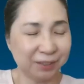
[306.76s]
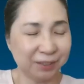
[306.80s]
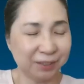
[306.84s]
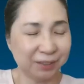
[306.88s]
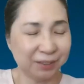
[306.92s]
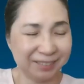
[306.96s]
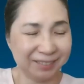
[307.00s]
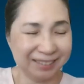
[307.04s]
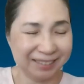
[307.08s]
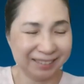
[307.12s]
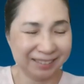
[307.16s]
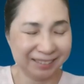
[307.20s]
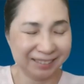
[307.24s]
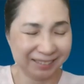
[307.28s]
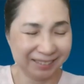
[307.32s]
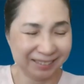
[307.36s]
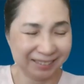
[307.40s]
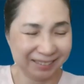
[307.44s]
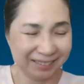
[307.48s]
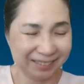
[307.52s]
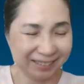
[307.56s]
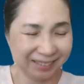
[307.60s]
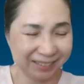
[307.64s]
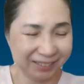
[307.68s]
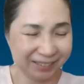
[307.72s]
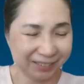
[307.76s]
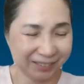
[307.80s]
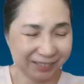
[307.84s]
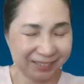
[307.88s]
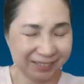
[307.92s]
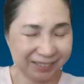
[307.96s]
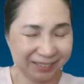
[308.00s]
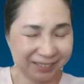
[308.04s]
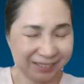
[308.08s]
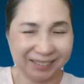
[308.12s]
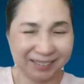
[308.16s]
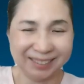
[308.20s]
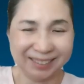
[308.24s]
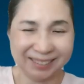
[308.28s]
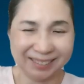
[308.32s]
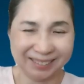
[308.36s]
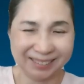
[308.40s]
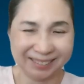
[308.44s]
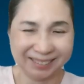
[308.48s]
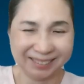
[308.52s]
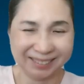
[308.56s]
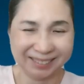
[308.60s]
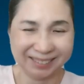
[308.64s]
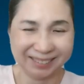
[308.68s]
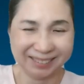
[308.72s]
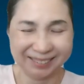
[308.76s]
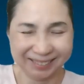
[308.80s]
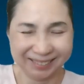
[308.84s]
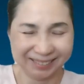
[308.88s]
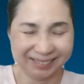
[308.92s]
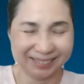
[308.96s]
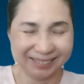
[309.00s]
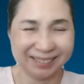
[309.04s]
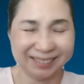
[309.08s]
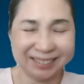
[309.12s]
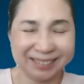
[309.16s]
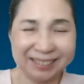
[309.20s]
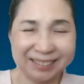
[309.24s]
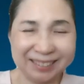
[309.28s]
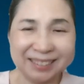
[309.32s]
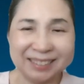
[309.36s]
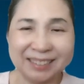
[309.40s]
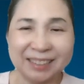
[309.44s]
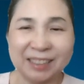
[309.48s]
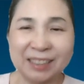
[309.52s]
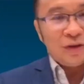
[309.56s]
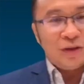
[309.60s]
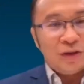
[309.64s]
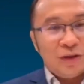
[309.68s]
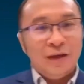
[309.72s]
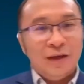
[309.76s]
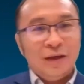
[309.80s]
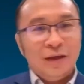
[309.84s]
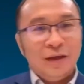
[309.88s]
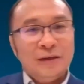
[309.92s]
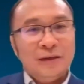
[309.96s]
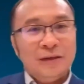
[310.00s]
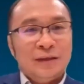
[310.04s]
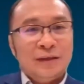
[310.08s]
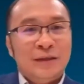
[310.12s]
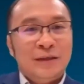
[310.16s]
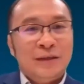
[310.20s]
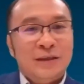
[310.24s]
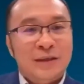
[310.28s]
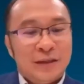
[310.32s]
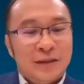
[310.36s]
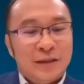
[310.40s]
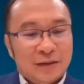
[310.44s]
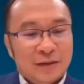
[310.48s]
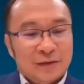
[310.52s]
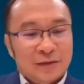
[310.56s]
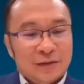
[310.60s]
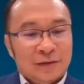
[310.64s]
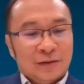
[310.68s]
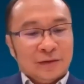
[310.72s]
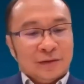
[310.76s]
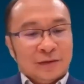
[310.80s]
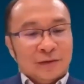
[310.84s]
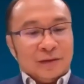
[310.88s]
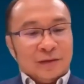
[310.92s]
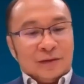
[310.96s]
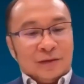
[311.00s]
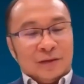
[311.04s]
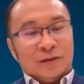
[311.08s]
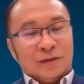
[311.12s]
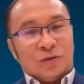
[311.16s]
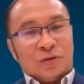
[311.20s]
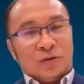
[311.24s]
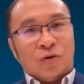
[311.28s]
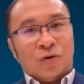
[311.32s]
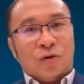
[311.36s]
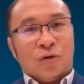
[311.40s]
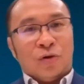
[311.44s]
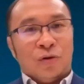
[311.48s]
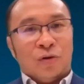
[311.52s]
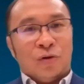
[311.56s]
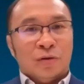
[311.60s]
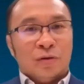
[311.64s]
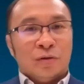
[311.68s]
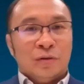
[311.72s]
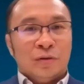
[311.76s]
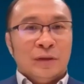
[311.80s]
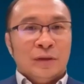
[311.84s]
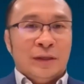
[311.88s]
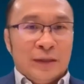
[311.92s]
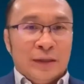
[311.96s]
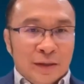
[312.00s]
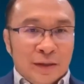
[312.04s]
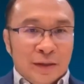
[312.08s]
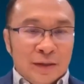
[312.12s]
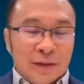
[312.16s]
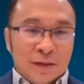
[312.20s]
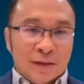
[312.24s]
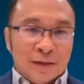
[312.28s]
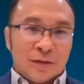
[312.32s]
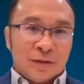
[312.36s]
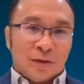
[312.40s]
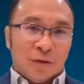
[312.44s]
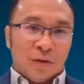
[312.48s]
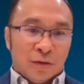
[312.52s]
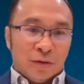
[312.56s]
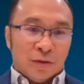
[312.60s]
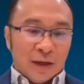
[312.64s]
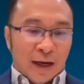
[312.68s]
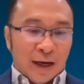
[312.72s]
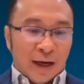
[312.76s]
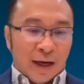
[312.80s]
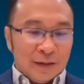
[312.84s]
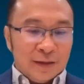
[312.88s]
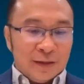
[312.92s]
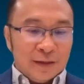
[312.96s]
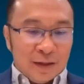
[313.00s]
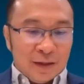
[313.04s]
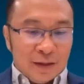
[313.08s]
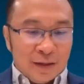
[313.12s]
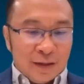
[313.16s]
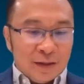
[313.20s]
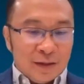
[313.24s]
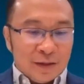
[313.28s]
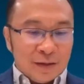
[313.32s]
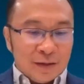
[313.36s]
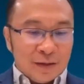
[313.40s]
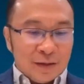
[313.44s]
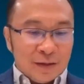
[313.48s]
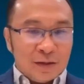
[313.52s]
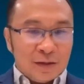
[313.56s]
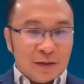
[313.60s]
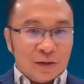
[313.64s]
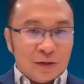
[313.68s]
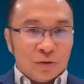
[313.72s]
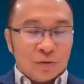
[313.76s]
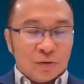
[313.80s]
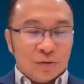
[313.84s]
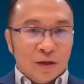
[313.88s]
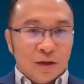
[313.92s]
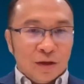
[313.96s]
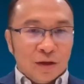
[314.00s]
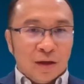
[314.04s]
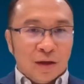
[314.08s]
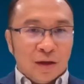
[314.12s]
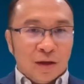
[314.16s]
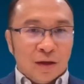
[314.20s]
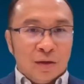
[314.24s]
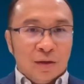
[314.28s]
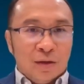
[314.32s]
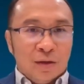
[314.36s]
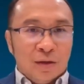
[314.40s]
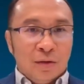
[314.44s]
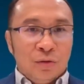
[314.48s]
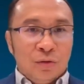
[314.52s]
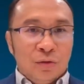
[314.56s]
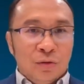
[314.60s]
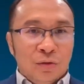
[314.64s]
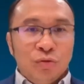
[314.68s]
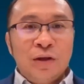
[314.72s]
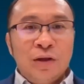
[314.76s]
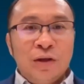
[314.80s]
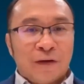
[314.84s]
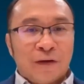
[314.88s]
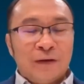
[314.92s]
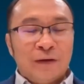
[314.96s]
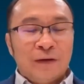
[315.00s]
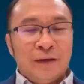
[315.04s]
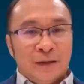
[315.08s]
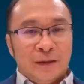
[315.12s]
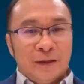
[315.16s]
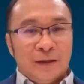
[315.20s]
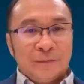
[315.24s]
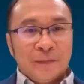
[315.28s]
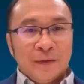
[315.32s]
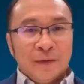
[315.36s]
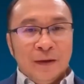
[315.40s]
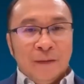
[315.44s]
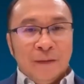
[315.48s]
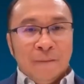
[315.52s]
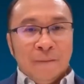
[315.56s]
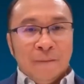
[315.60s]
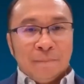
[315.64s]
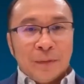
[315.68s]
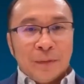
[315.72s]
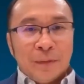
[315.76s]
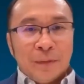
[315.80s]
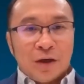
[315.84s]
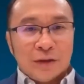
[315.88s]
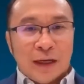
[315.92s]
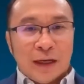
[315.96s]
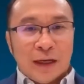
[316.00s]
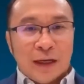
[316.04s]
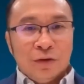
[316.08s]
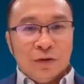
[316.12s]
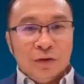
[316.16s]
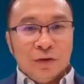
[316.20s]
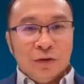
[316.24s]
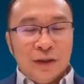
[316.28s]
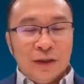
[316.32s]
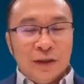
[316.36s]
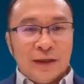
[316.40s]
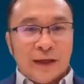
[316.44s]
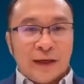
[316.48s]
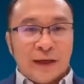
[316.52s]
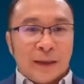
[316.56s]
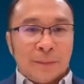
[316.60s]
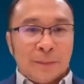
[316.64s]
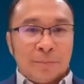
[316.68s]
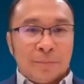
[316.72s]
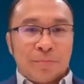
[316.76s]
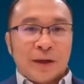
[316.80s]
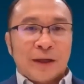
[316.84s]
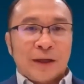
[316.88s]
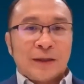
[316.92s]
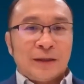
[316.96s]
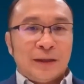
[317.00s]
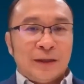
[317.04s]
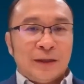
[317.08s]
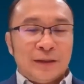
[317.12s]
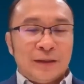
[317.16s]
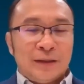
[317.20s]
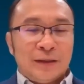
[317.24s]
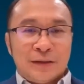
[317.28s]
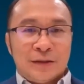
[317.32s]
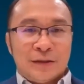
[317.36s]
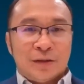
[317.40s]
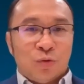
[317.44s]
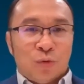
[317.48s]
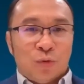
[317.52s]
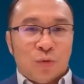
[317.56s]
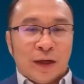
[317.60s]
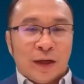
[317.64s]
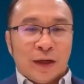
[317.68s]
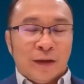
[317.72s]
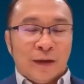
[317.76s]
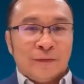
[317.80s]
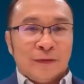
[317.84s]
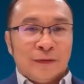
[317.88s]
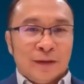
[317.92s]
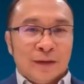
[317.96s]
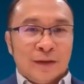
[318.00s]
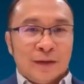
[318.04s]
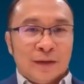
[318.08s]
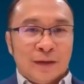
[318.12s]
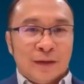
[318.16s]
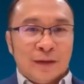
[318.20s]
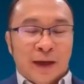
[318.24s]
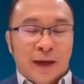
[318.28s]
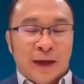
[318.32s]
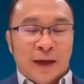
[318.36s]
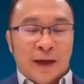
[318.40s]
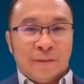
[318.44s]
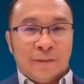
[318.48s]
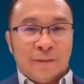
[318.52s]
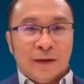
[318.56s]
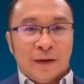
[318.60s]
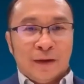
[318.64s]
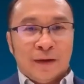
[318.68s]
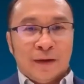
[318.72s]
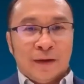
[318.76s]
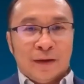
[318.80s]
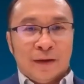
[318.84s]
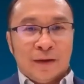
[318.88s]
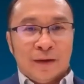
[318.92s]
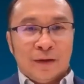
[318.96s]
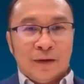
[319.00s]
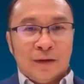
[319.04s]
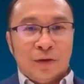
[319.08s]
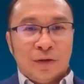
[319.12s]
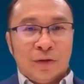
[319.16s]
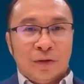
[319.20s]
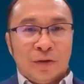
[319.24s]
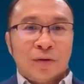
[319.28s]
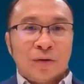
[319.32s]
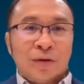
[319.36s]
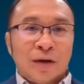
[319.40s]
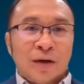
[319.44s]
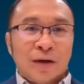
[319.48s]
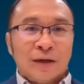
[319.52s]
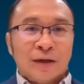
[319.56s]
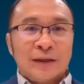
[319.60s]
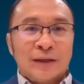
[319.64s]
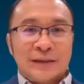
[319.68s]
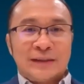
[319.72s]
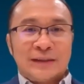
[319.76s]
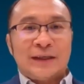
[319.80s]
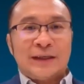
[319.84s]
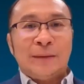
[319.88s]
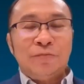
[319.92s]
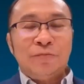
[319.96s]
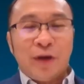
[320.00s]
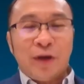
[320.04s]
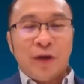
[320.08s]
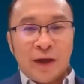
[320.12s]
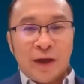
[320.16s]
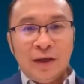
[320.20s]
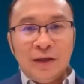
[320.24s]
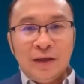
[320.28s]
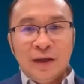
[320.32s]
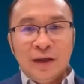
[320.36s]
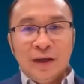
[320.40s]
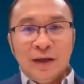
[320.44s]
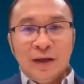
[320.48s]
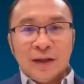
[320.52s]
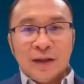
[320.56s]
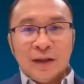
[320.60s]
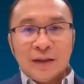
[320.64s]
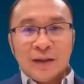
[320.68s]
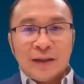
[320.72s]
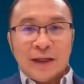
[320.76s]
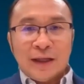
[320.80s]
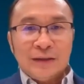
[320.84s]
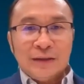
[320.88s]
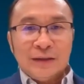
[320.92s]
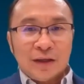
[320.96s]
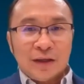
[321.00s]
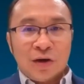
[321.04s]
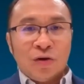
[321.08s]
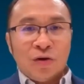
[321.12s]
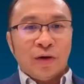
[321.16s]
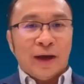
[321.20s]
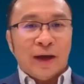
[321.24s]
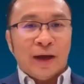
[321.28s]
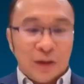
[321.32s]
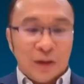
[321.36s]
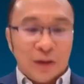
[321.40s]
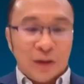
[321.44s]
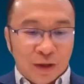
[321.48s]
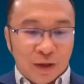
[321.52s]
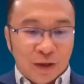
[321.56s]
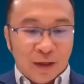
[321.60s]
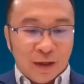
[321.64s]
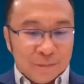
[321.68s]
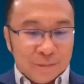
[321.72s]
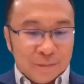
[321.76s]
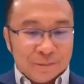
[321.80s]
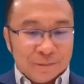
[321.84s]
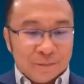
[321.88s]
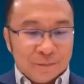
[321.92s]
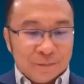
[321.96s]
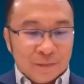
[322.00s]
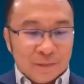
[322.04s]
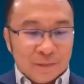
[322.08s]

2010 or yeah, maybe earlier, right? What do you think the digital so-called leaders or the IT leaders should do differently? Because I don't think they can practice whatever they have, the same way 10 years ago and today,